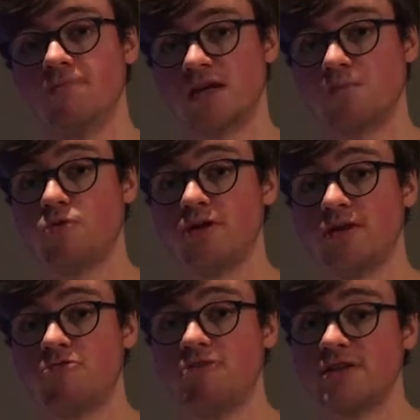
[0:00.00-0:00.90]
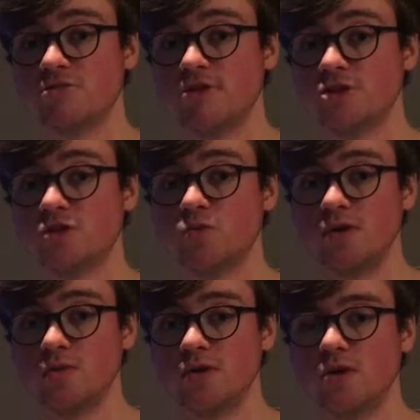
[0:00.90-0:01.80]
make it point in the right direction
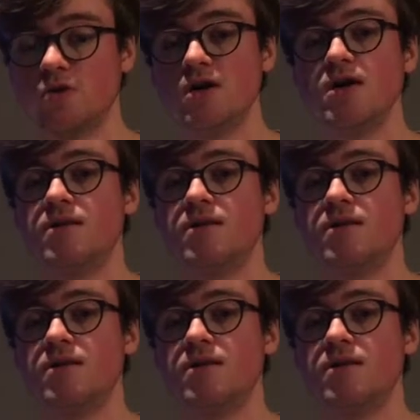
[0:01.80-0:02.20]
where you want to go,